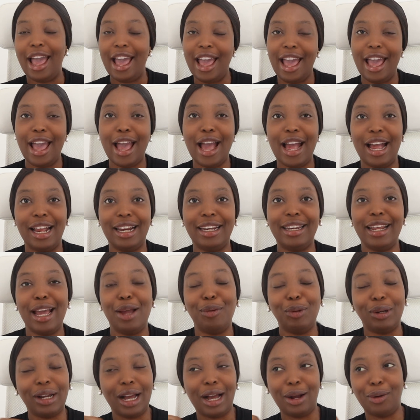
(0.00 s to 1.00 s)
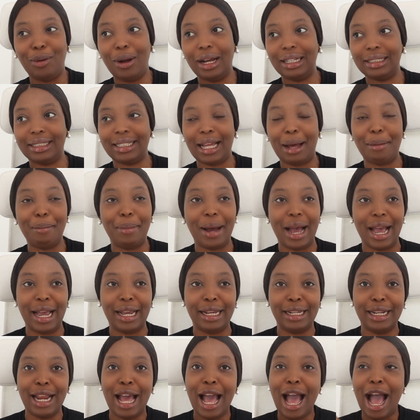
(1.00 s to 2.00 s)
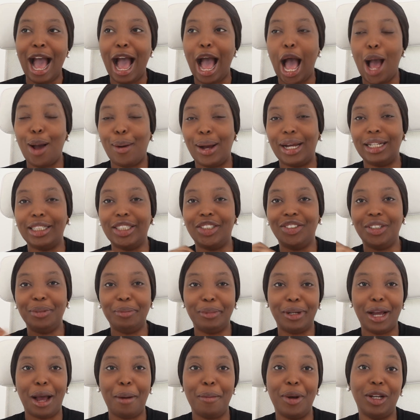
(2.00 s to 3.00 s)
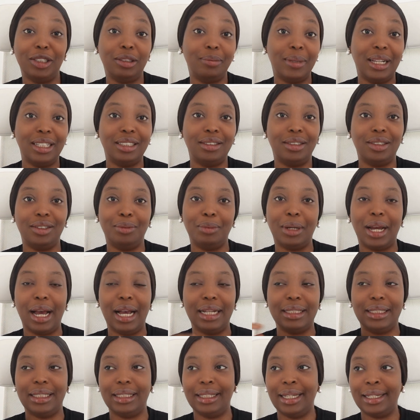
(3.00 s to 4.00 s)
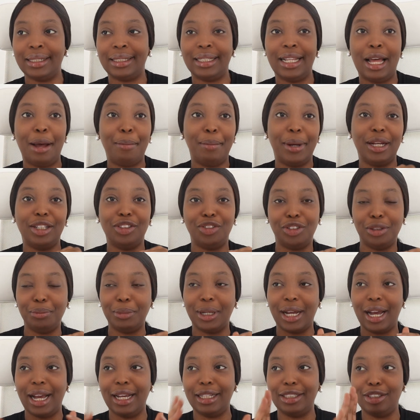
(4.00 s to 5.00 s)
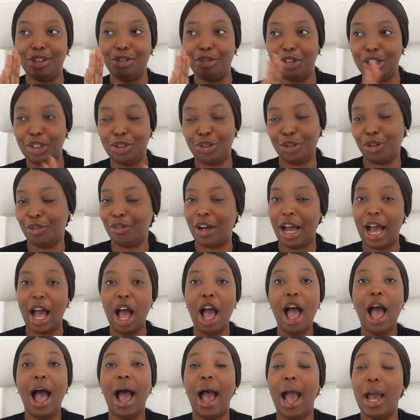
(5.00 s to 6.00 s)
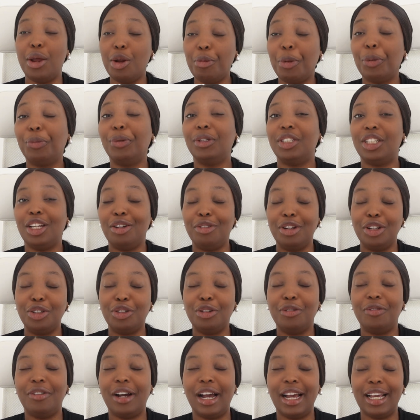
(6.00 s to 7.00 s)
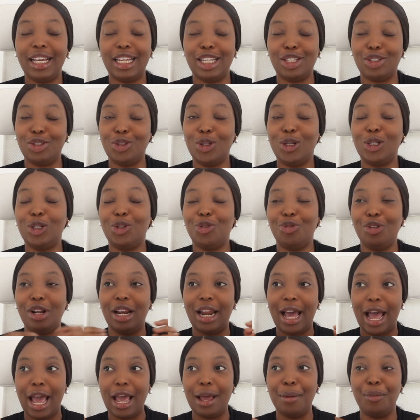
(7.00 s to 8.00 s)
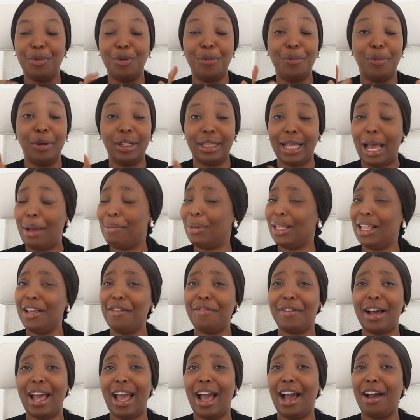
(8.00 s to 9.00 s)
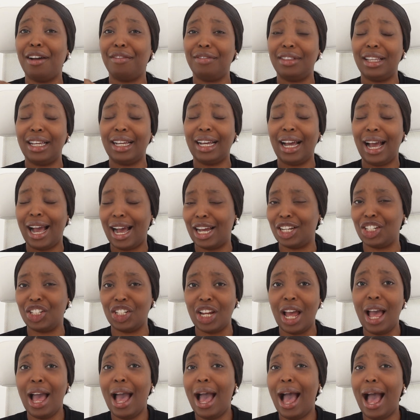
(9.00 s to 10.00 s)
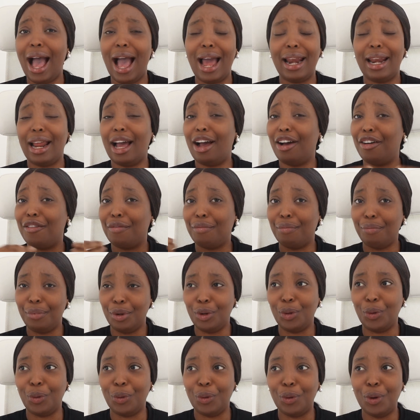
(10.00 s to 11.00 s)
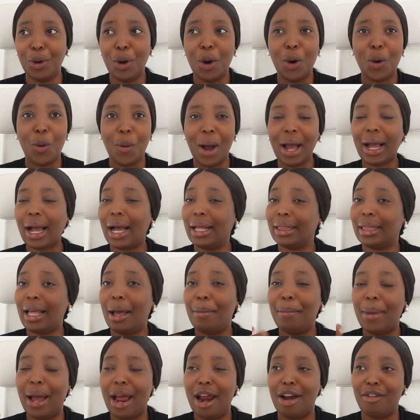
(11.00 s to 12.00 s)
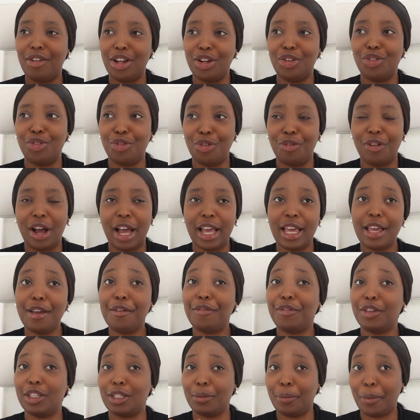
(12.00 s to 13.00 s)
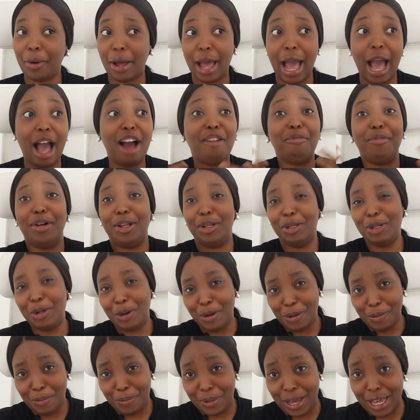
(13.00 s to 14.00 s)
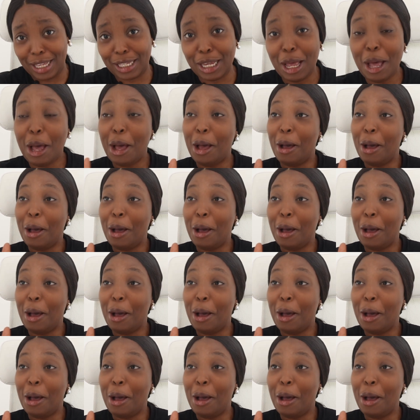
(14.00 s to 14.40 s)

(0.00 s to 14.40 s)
Then we can go and start buying our dream car. My husband's dream car is a Tesla. My dream car is a Range Rover. I know people say Range Rover is not reliable, but I mean, if I have the cash and I'll blow, why can't I buy a Range Rover? If it's spoiled, I have money to repair.